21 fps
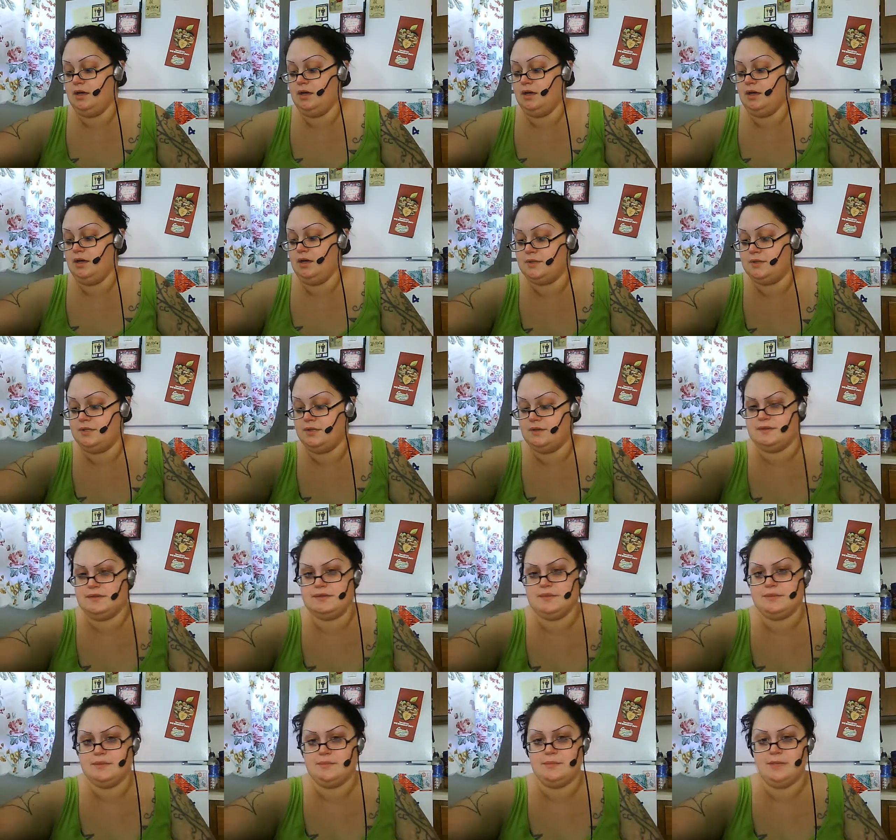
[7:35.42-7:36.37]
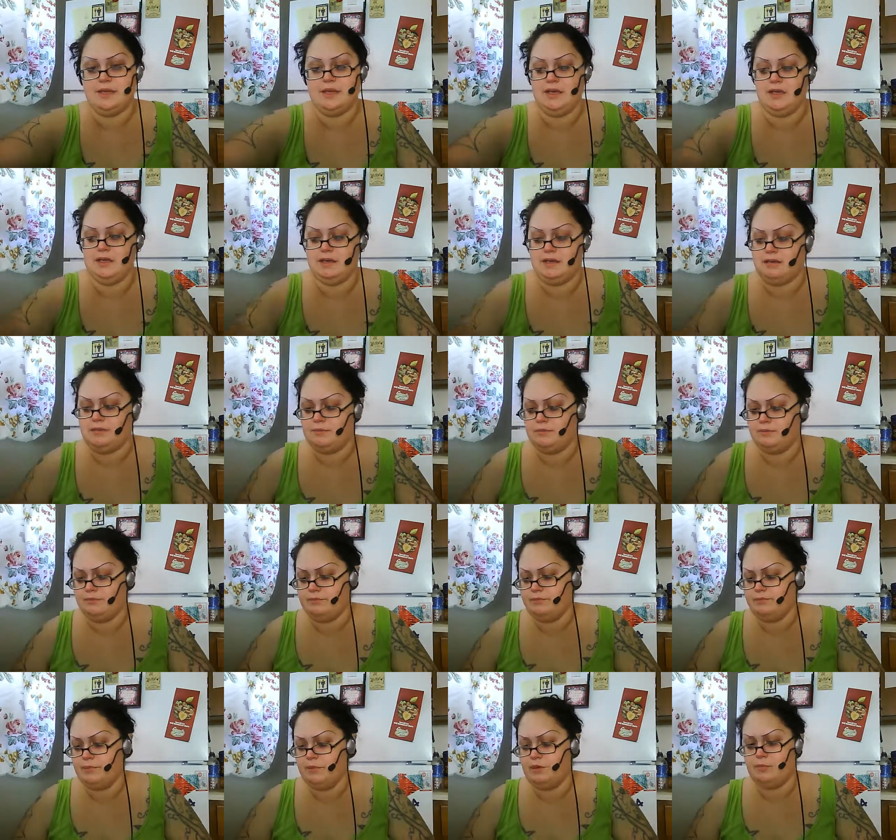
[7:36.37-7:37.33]
Um, she also sent me um,
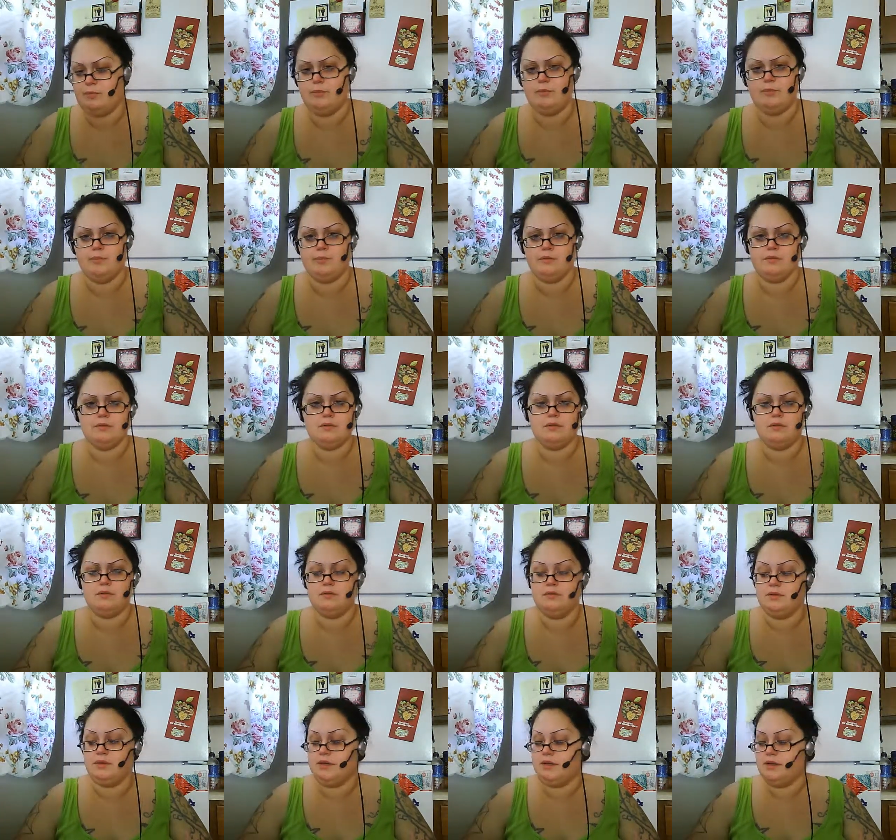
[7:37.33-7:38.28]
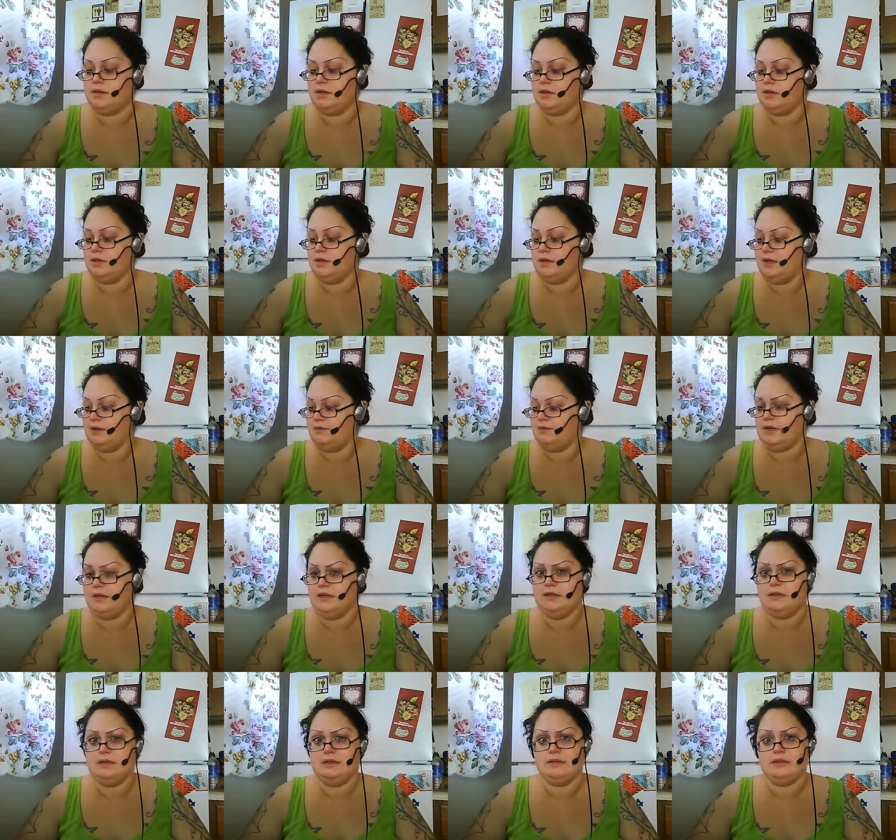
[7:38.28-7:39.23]
Purple Pearl. I can't
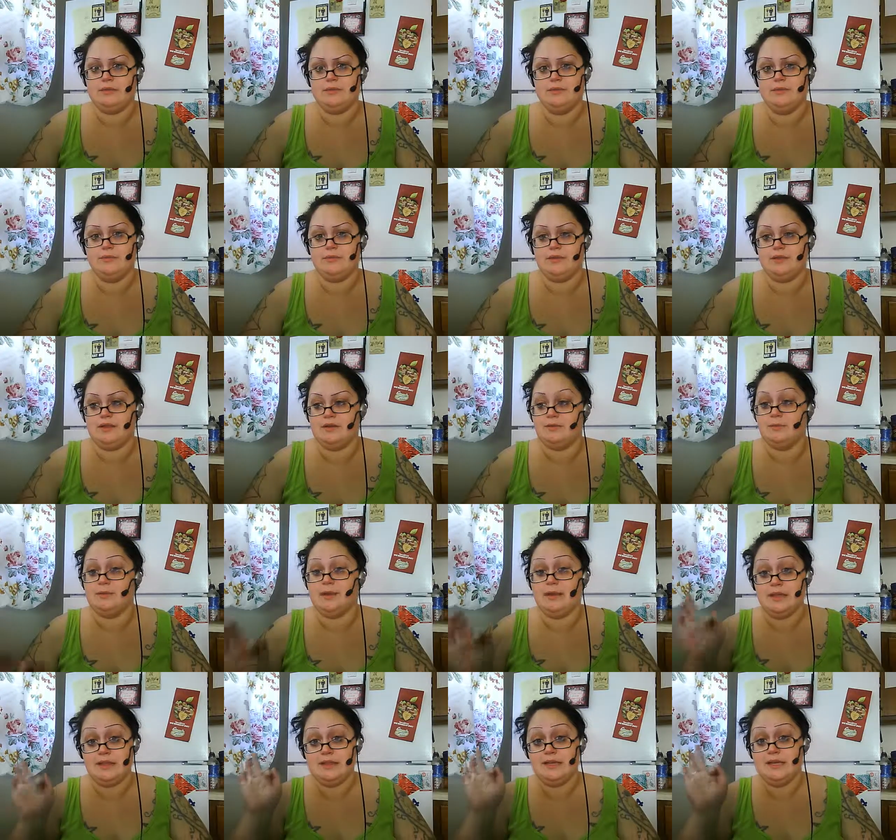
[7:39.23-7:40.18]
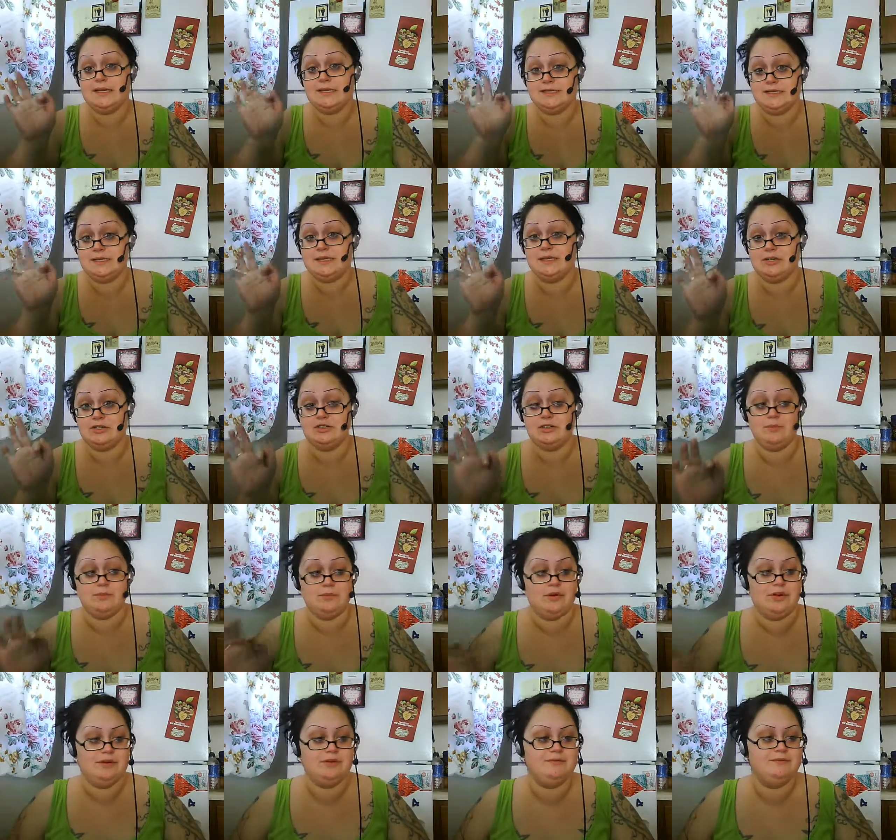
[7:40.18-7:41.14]
find it at the moment though, but I think it's in there
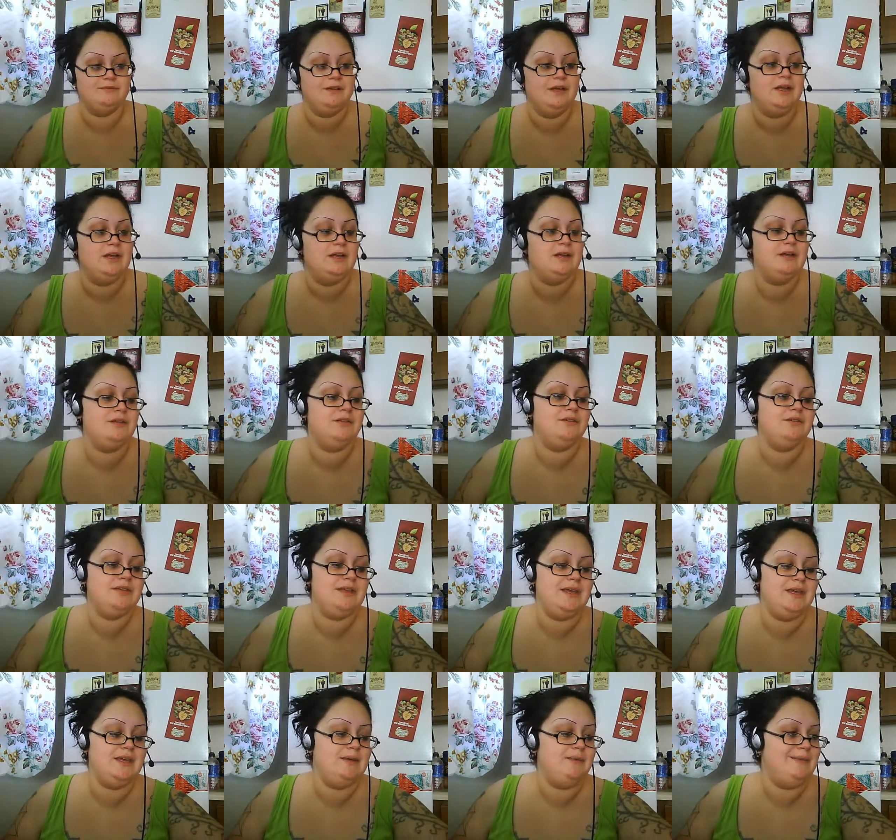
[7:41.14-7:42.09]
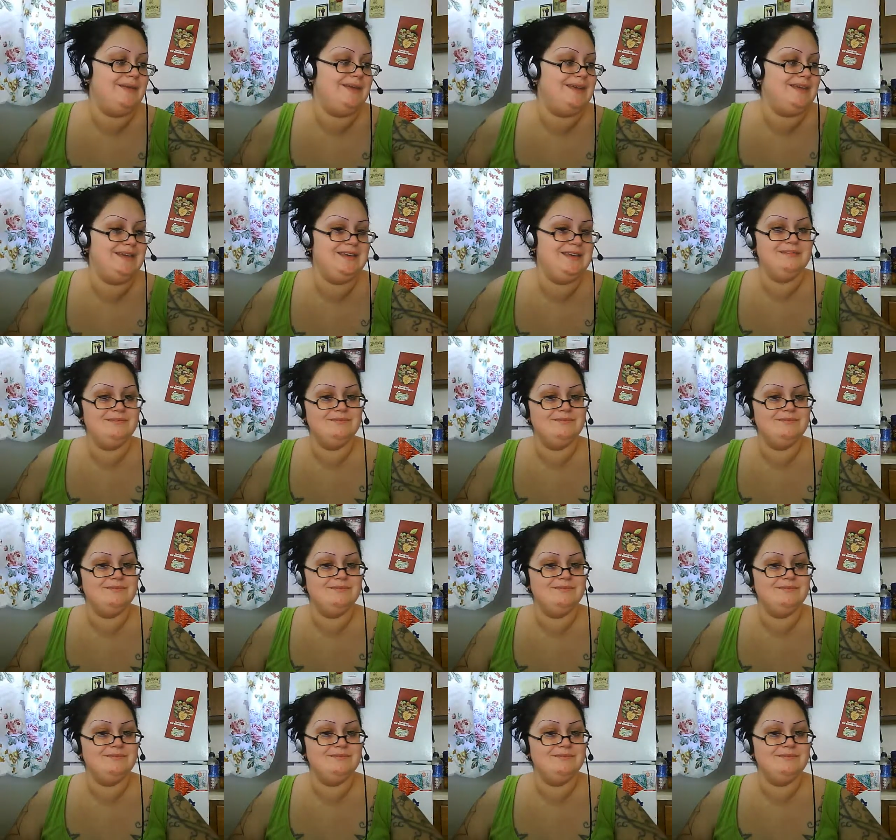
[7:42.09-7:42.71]
somewhere. No, thank you, Benny.